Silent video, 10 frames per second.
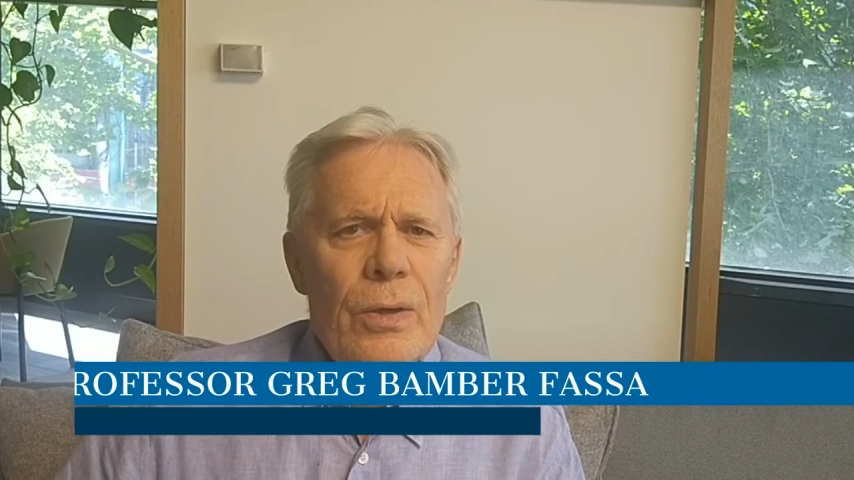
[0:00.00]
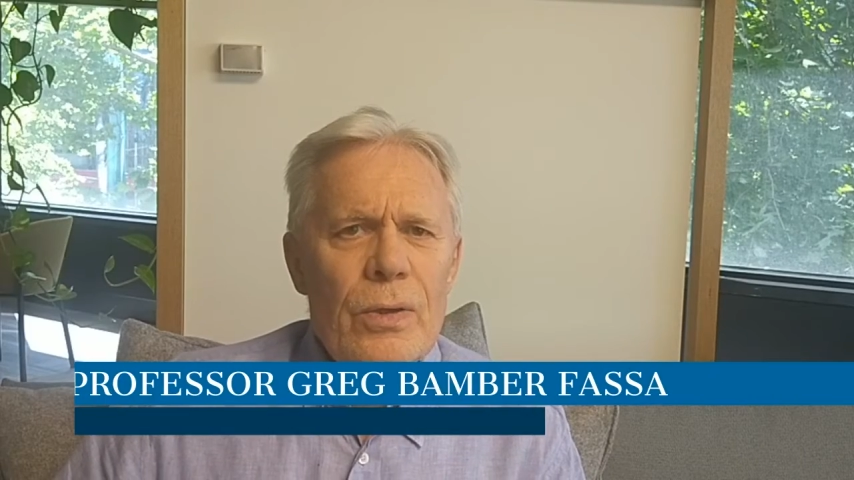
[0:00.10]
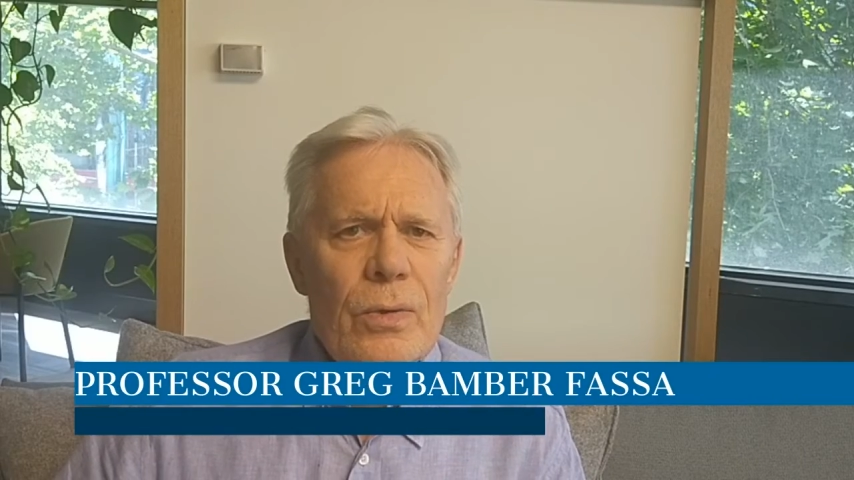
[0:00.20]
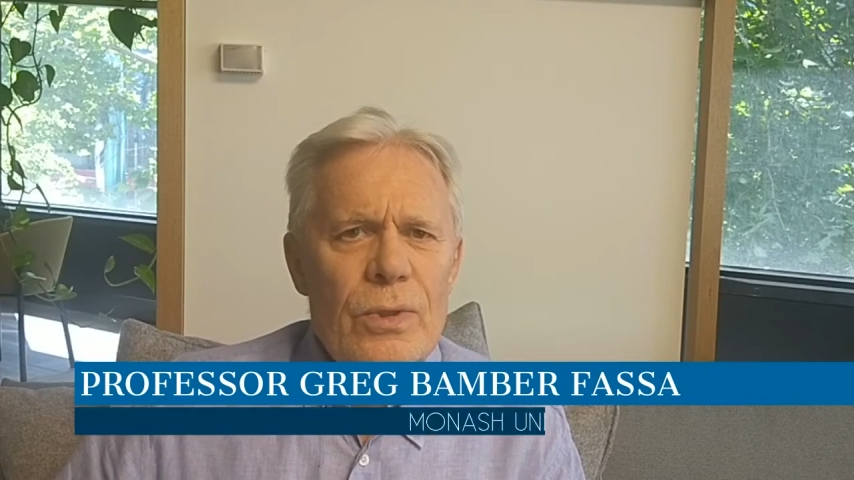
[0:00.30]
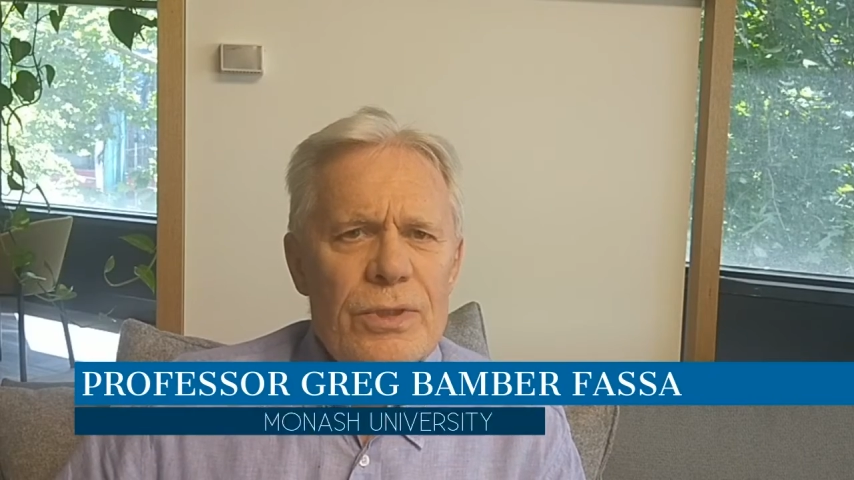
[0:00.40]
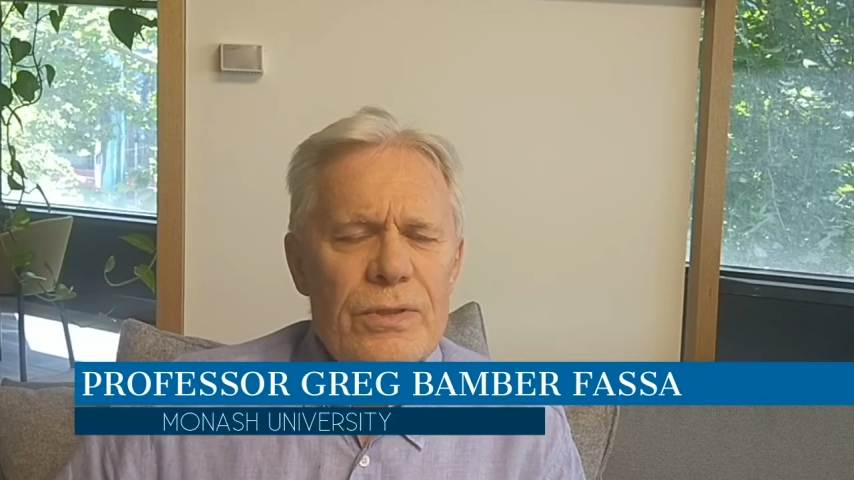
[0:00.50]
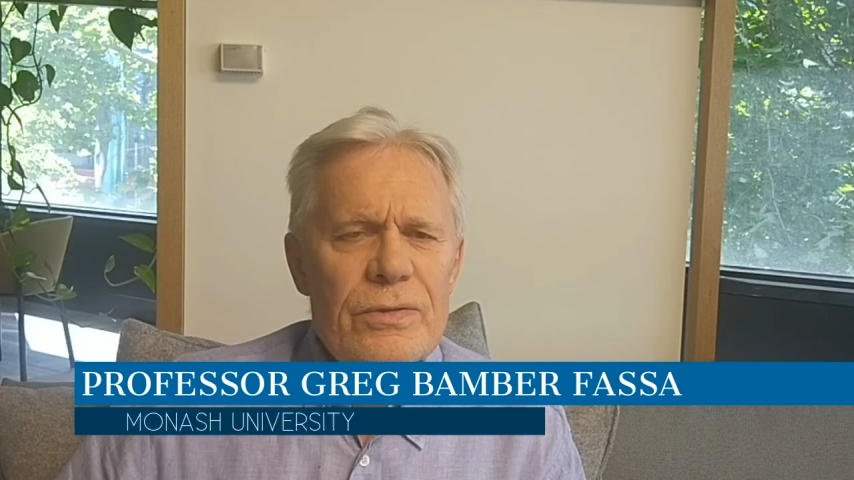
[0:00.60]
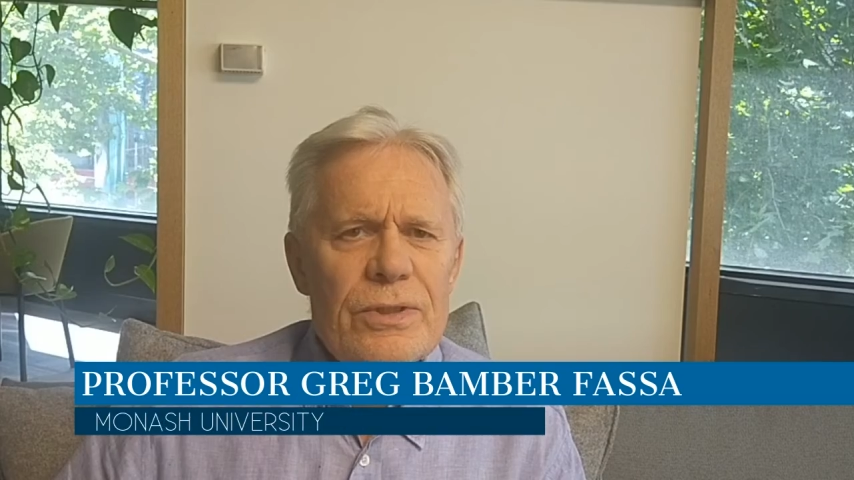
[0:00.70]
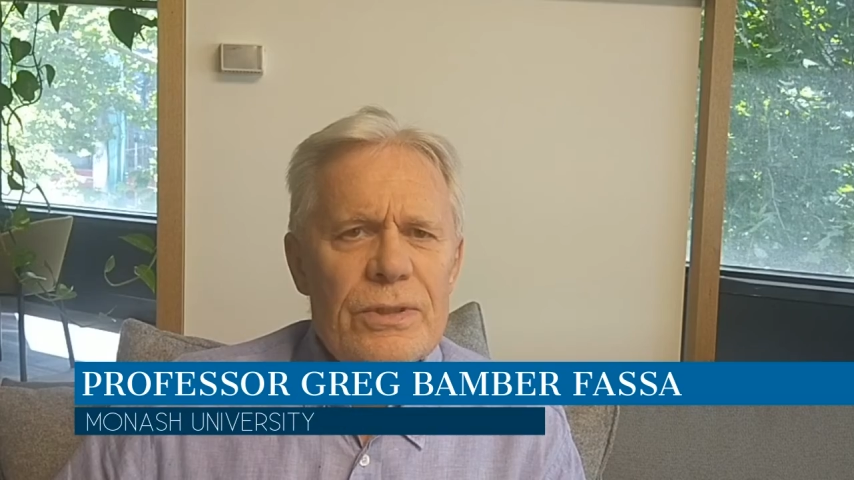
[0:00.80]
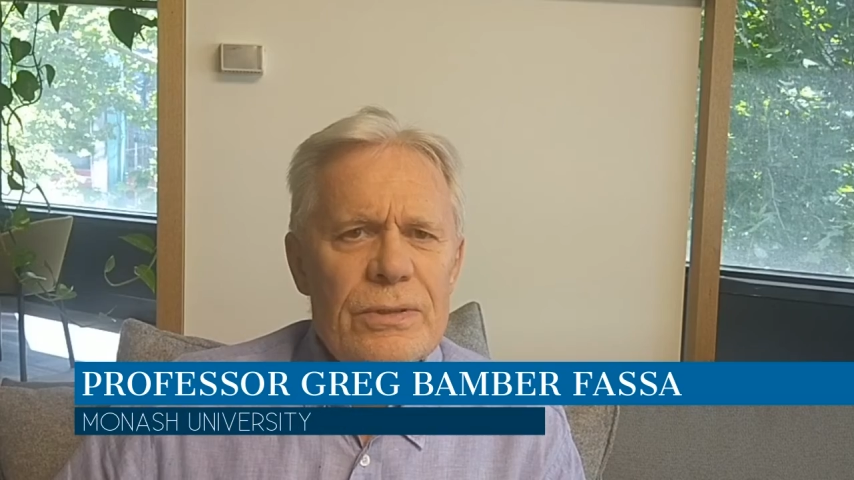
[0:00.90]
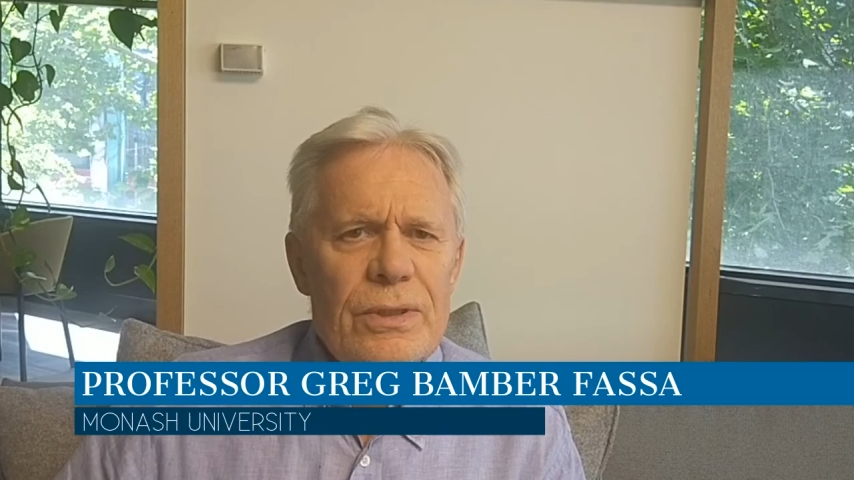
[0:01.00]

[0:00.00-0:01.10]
who wasn't